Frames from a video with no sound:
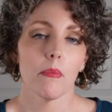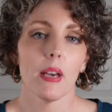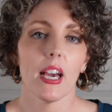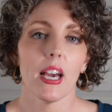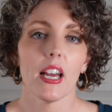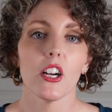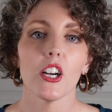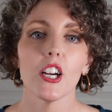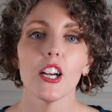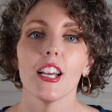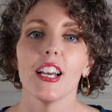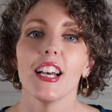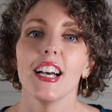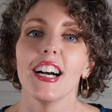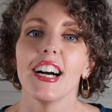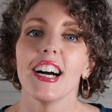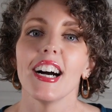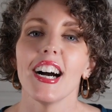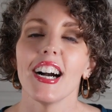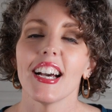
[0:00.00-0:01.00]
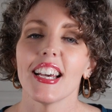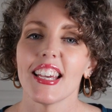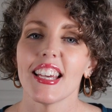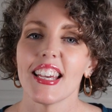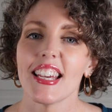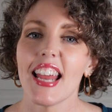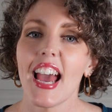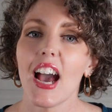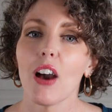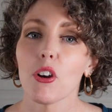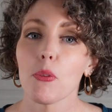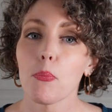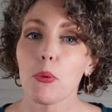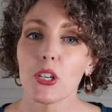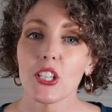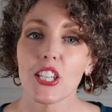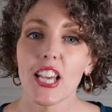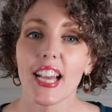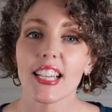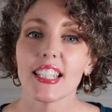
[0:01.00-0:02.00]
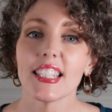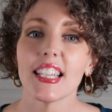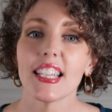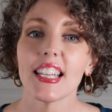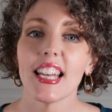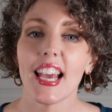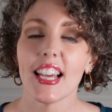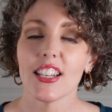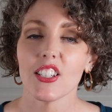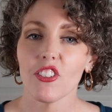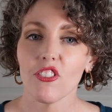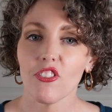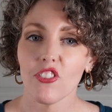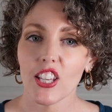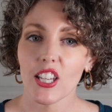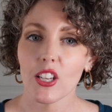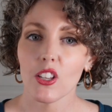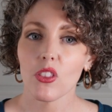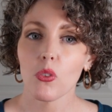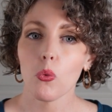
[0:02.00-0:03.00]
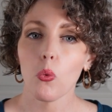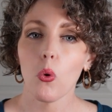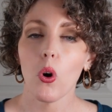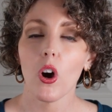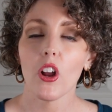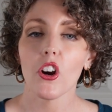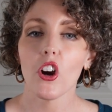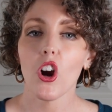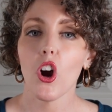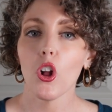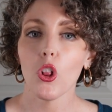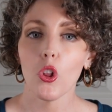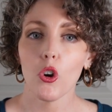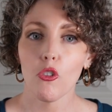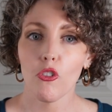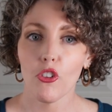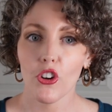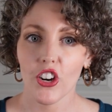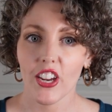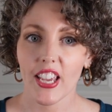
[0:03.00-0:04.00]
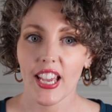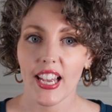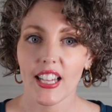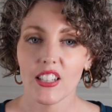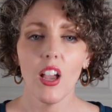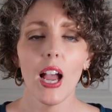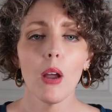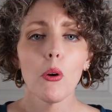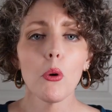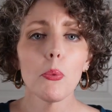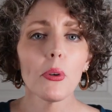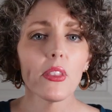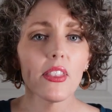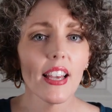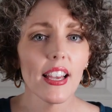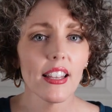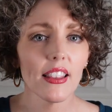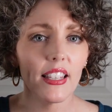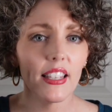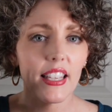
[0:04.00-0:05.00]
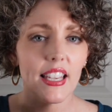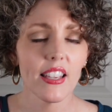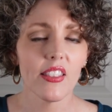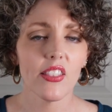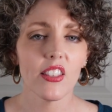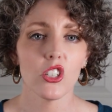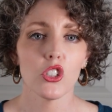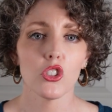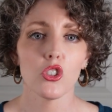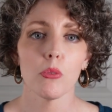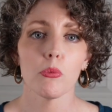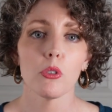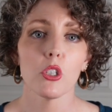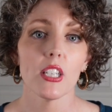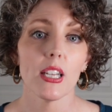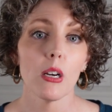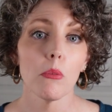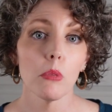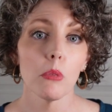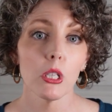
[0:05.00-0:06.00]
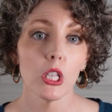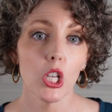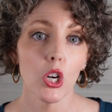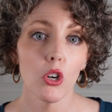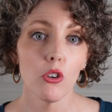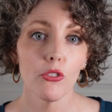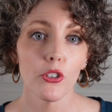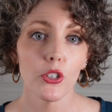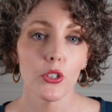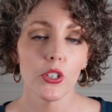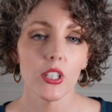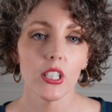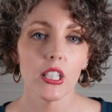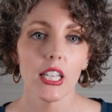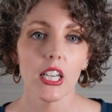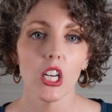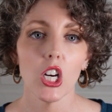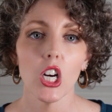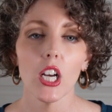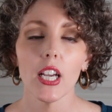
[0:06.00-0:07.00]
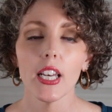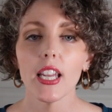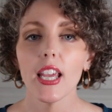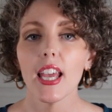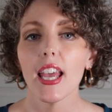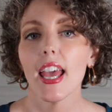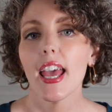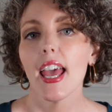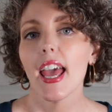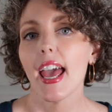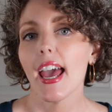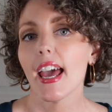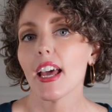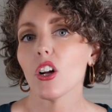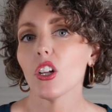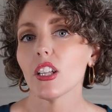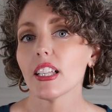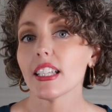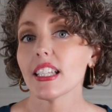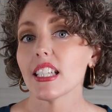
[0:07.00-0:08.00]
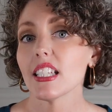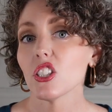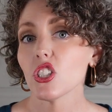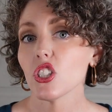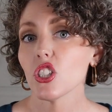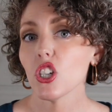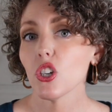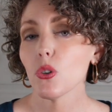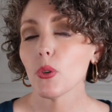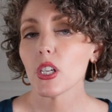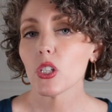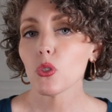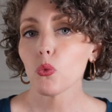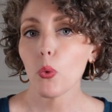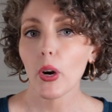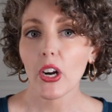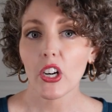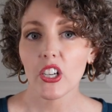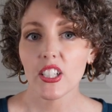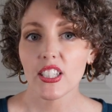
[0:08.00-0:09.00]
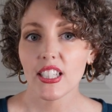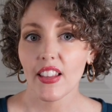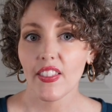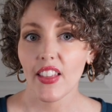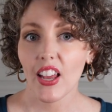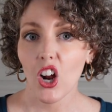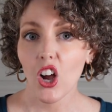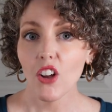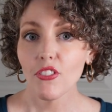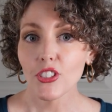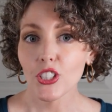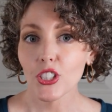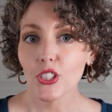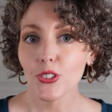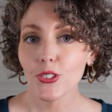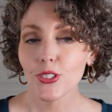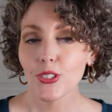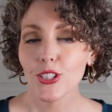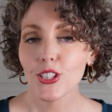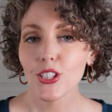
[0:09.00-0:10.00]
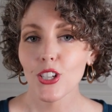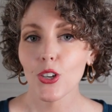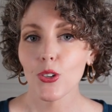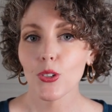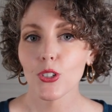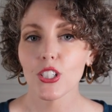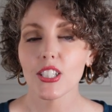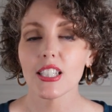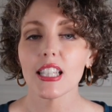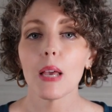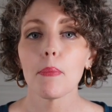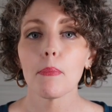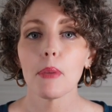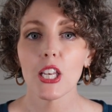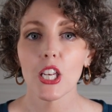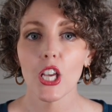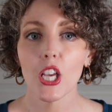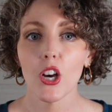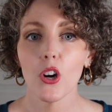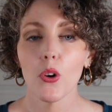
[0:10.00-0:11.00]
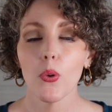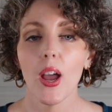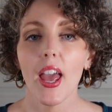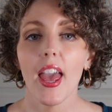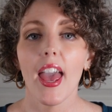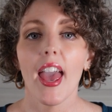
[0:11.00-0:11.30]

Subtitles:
matter, and how to protect it and to feed it the water all over again. I will put that link in the description down below for you to click on, and all I need to know is where to send that off to. So just let me know,